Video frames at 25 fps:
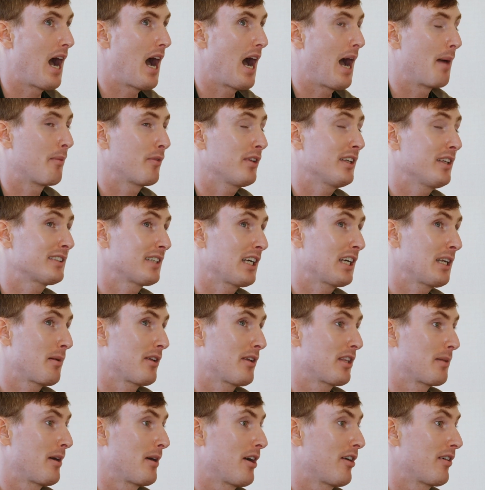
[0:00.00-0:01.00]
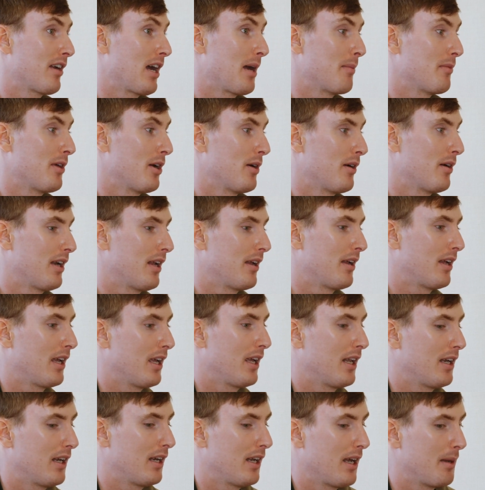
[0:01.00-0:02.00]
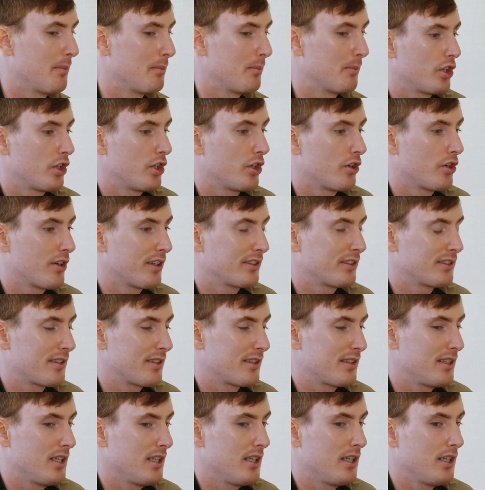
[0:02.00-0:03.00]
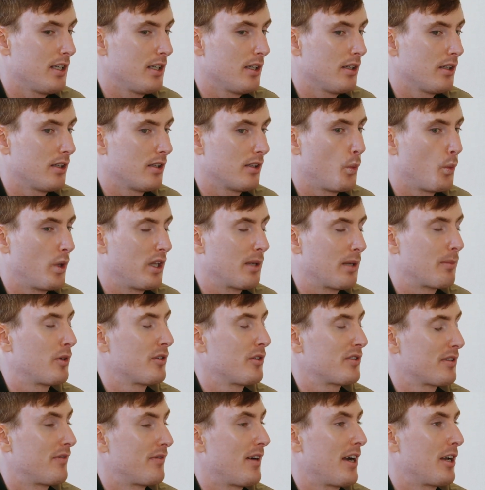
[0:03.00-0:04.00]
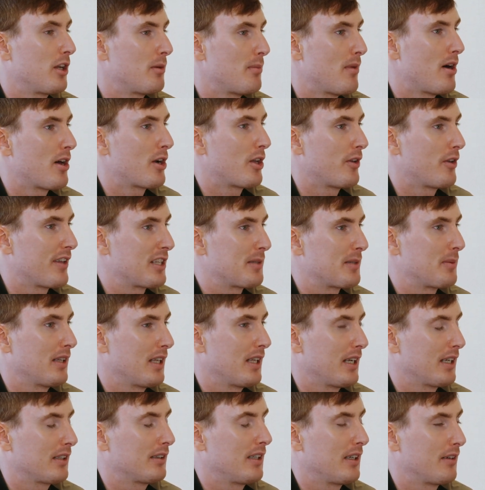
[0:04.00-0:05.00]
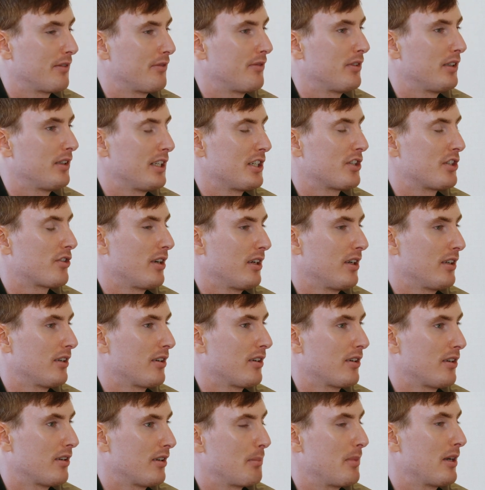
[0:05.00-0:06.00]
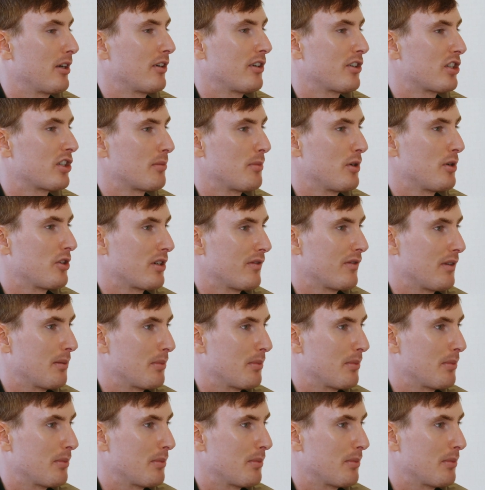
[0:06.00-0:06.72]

I'm really excited about the paradigm though, and I'm curious to see when they produce the final model that's been like fully trained on a bigger distribution of